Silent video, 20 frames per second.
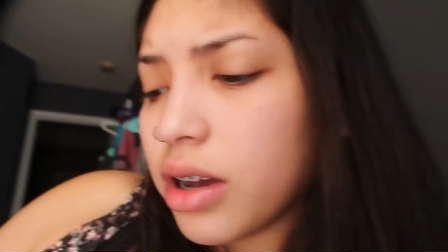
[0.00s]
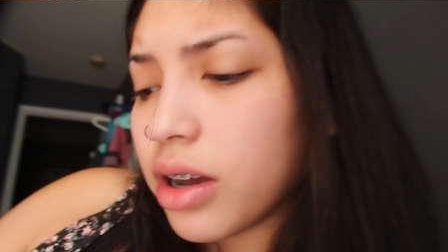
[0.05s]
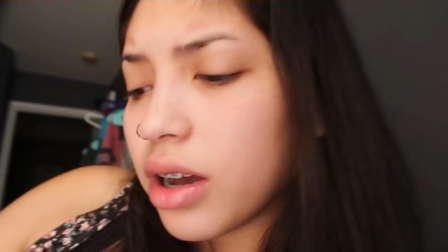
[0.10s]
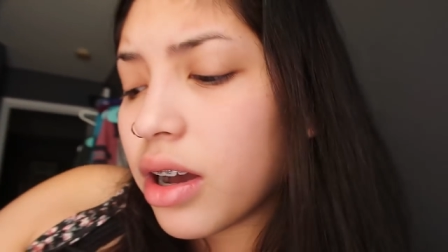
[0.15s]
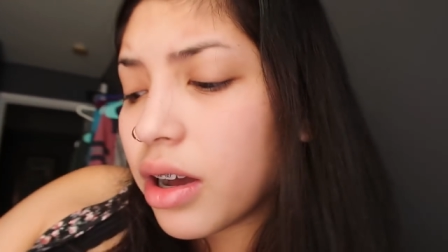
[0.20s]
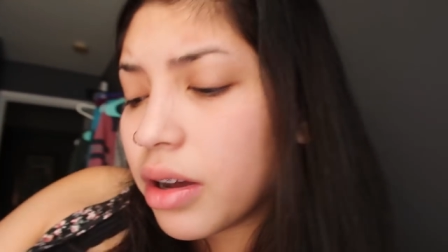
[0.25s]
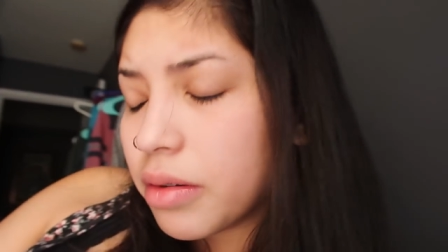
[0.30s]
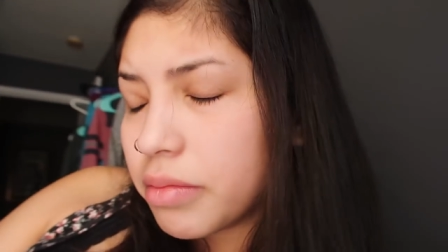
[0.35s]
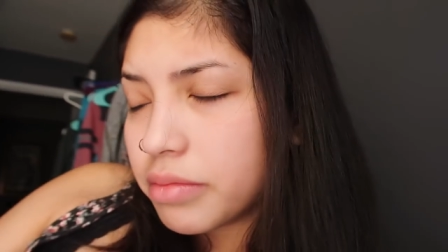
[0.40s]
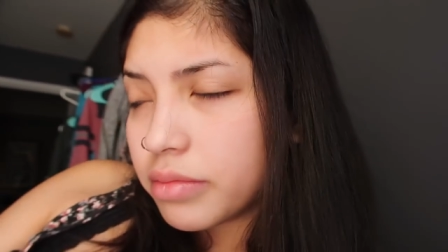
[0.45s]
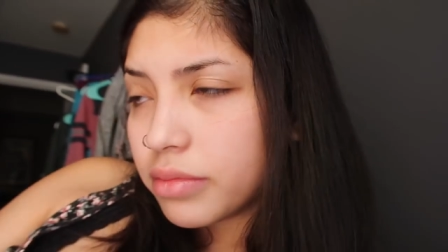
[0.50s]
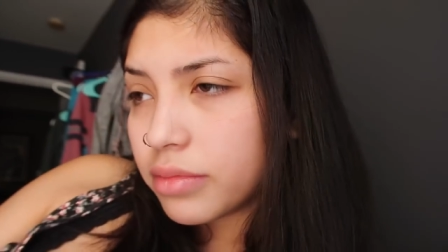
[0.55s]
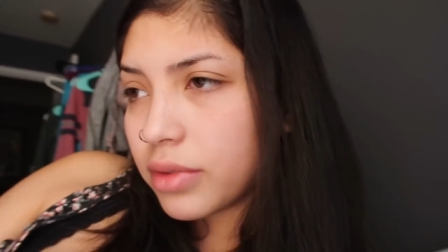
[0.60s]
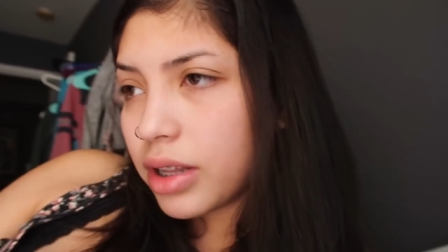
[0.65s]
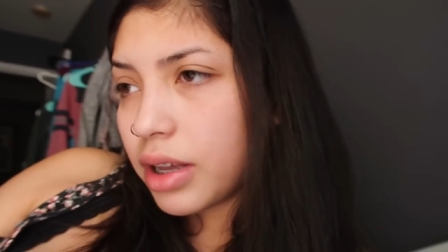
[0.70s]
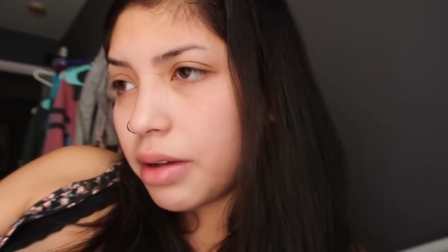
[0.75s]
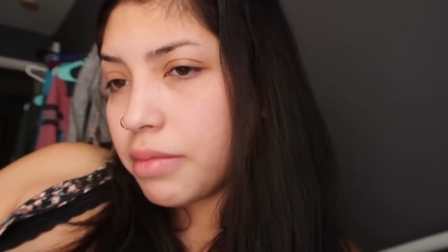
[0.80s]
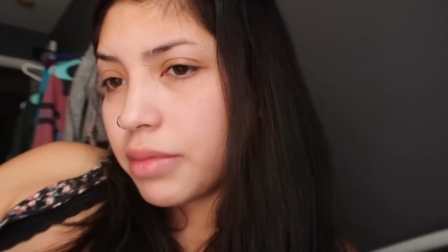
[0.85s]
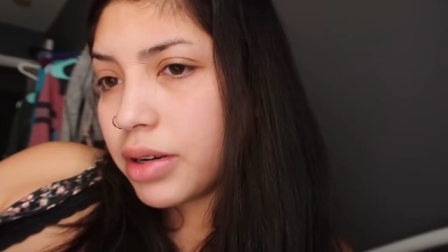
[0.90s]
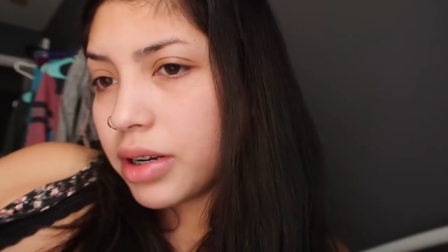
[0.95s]
I'm
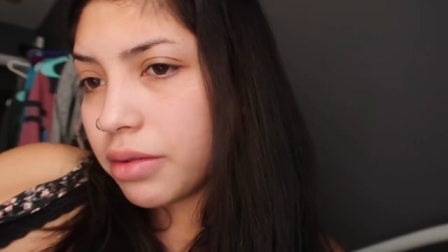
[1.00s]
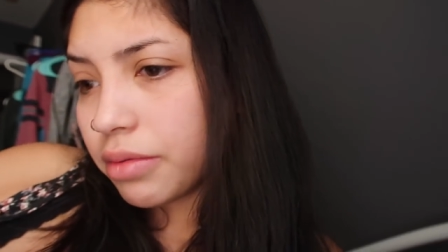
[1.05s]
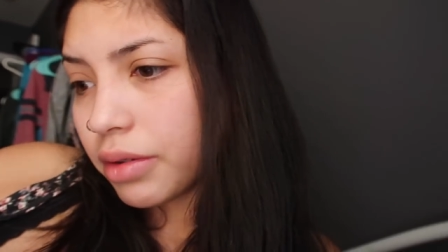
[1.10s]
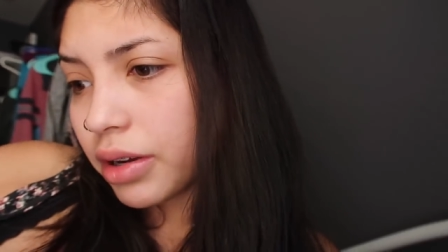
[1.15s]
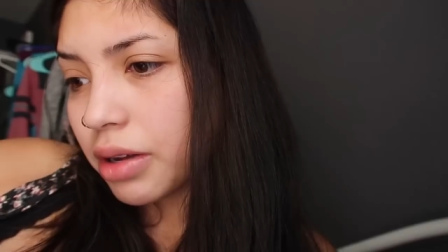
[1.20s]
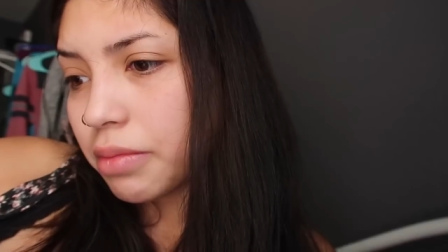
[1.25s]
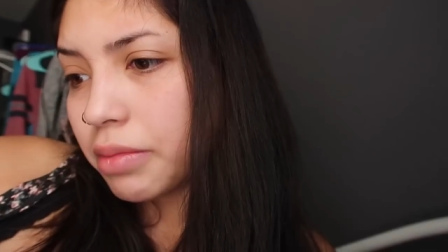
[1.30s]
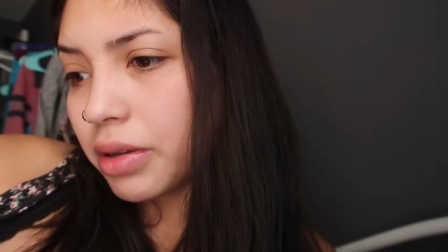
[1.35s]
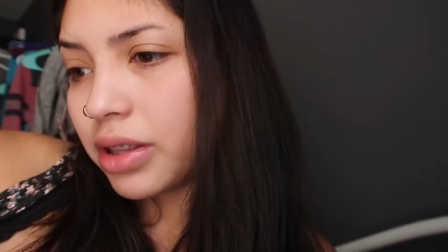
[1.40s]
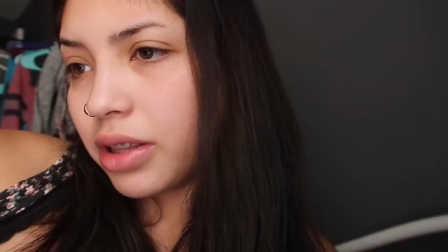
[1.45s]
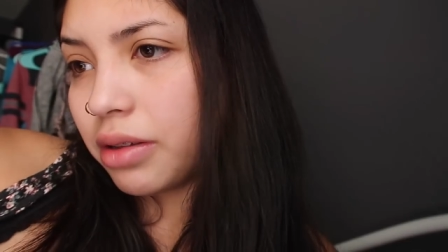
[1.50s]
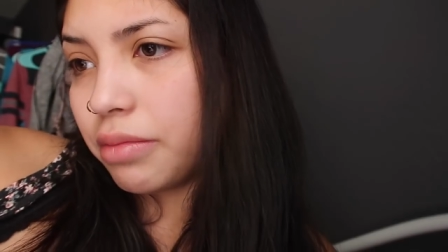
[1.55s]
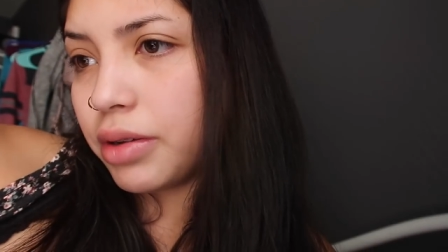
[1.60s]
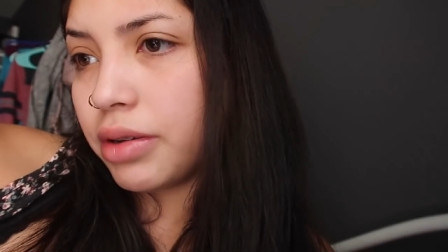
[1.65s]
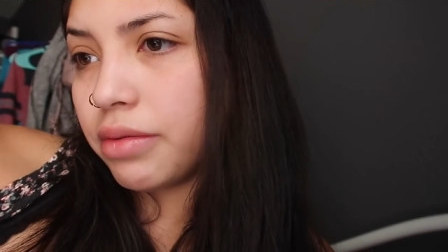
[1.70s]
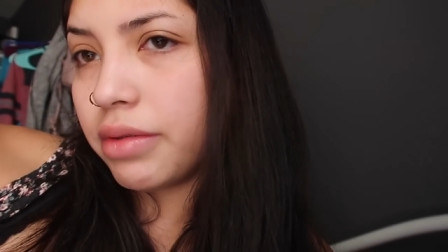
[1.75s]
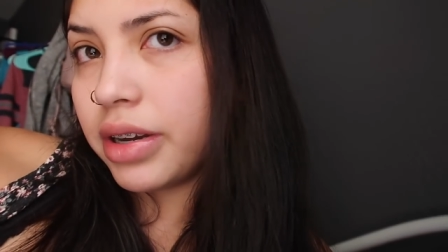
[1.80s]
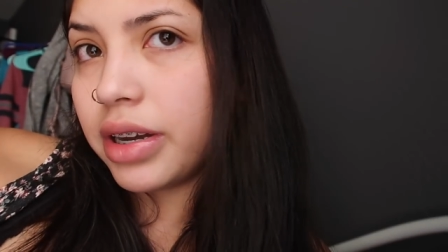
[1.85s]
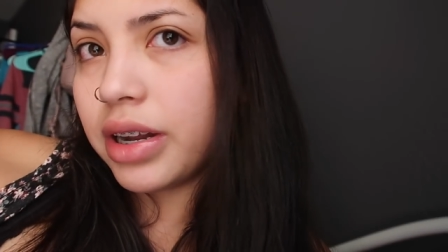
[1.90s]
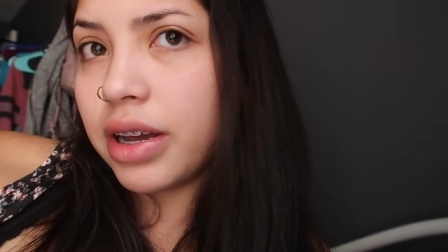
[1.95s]
gonna work on my
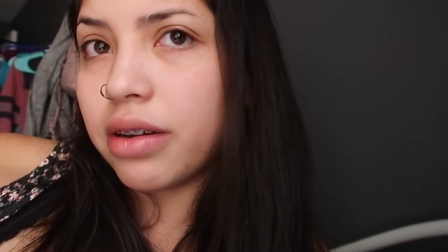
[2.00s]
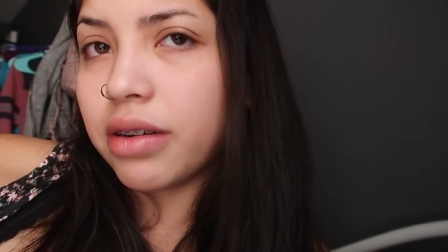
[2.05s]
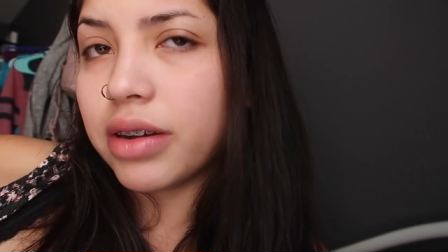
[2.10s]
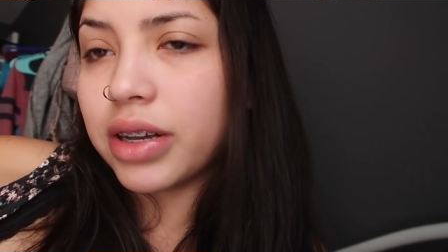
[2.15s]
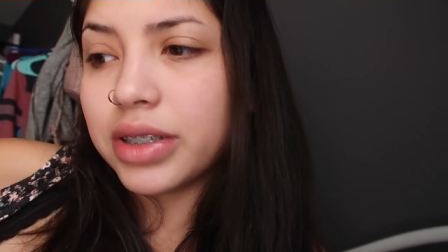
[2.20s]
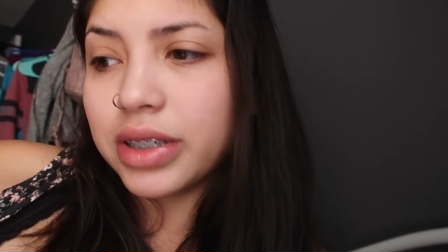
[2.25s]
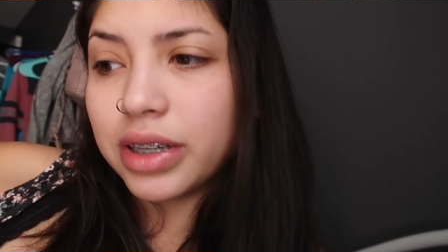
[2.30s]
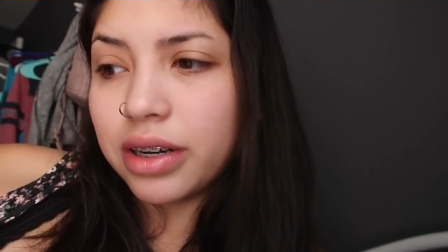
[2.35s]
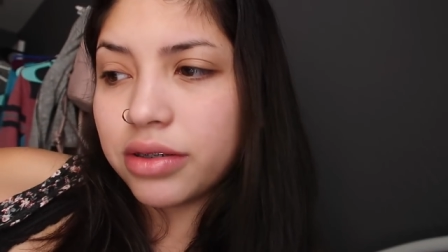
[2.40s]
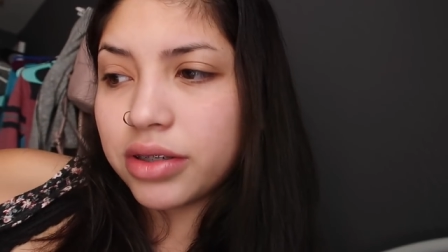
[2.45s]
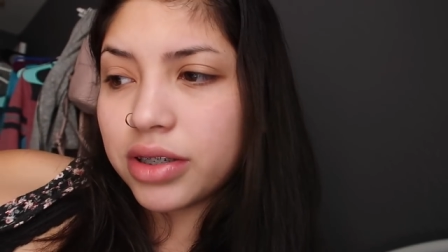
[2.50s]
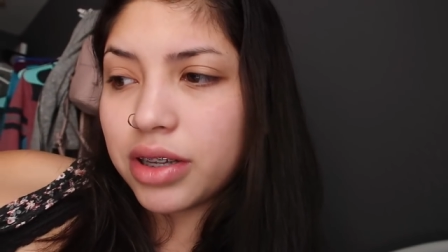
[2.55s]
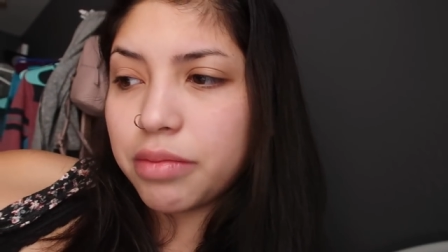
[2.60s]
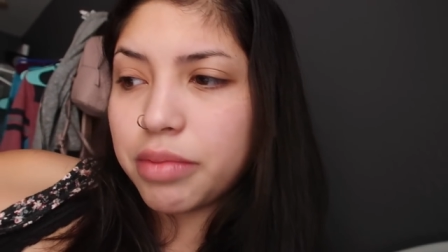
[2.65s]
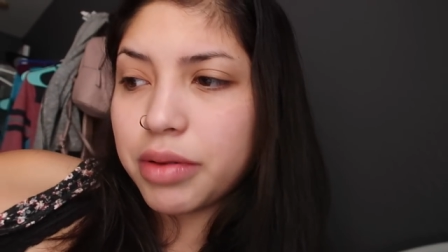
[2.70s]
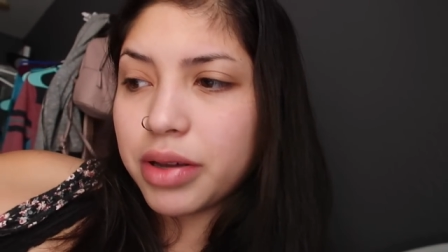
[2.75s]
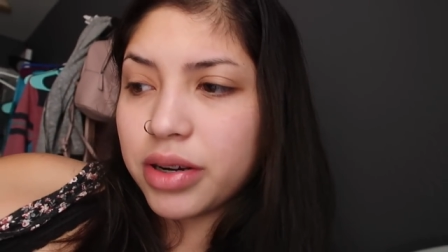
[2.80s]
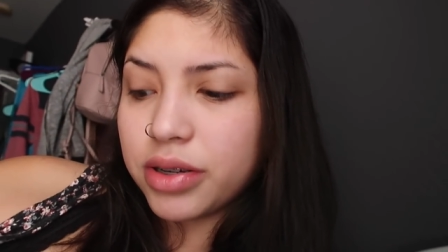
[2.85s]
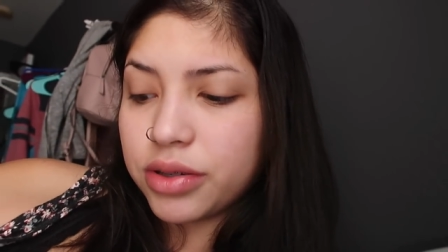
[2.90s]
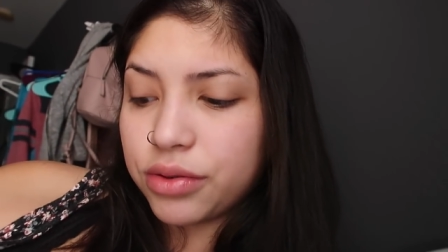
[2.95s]
thumbnail right now because Daniel's gonna
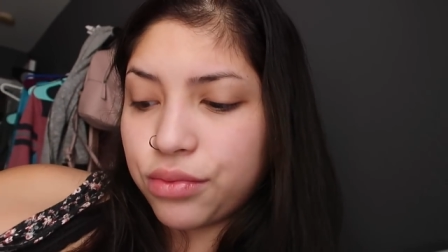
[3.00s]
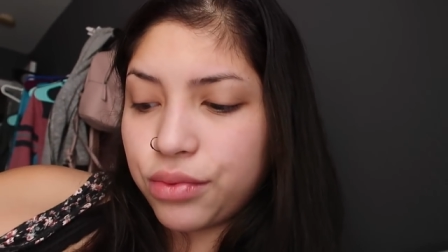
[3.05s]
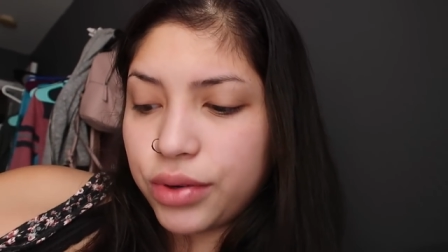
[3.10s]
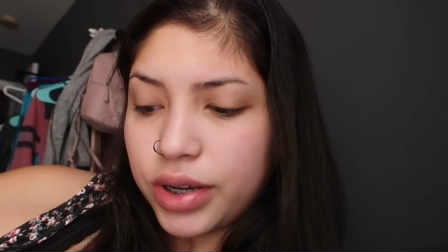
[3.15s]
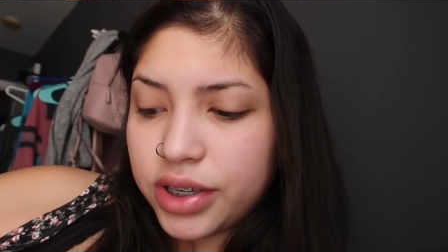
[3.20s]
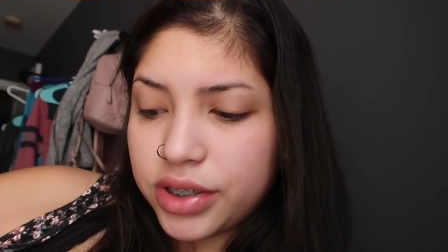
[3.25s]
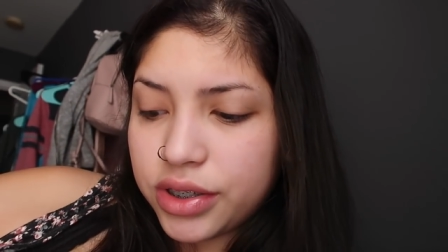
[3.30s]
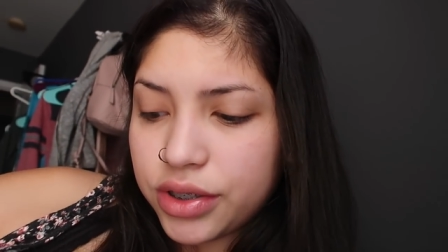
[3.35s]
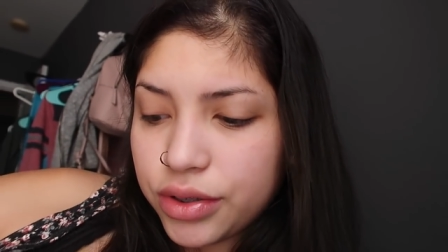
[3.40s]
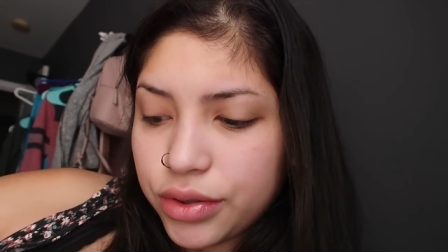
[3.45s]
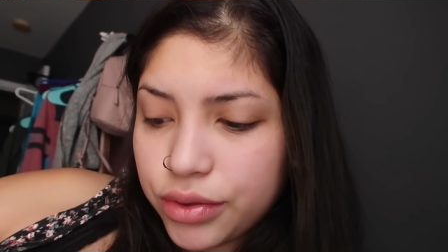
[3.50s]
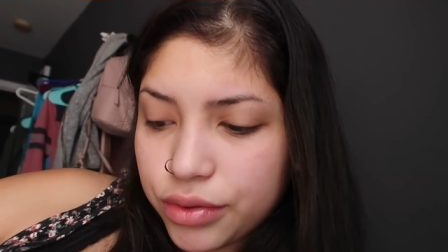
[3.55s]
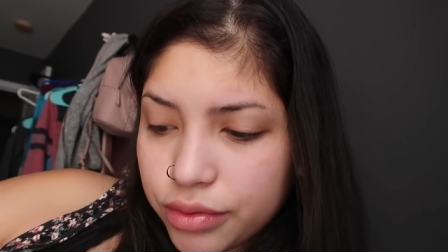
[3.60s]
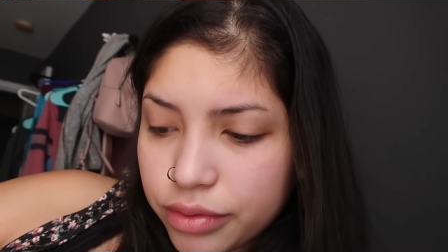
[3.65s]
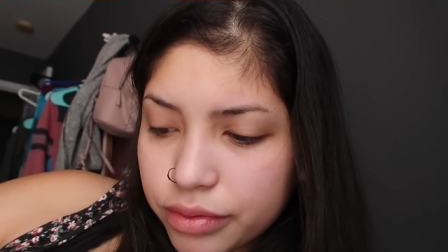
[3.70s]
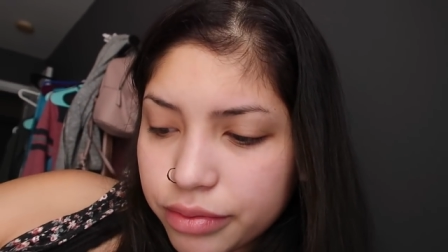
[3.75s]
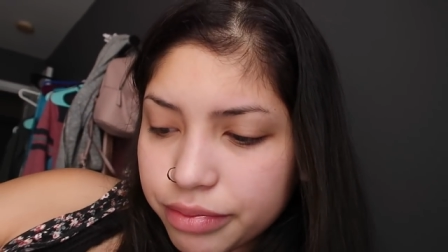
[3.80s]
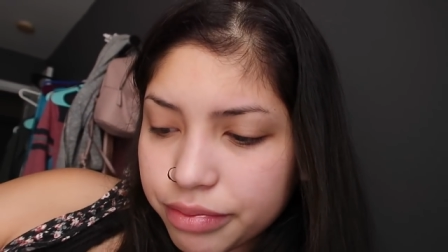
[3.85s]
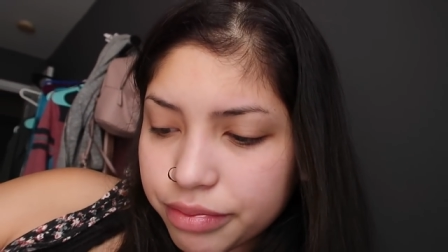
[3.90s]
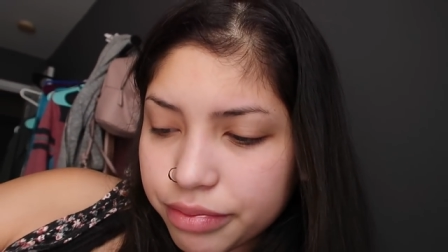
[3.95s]
be on his way
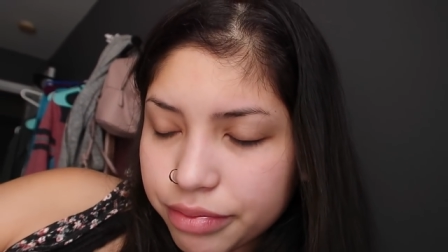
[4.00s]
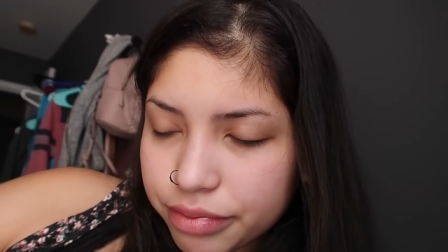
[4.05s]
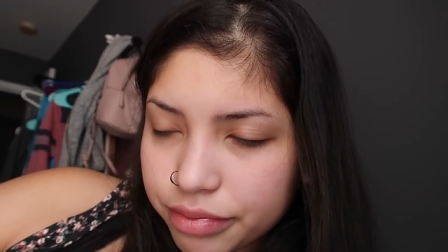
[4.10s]
soon.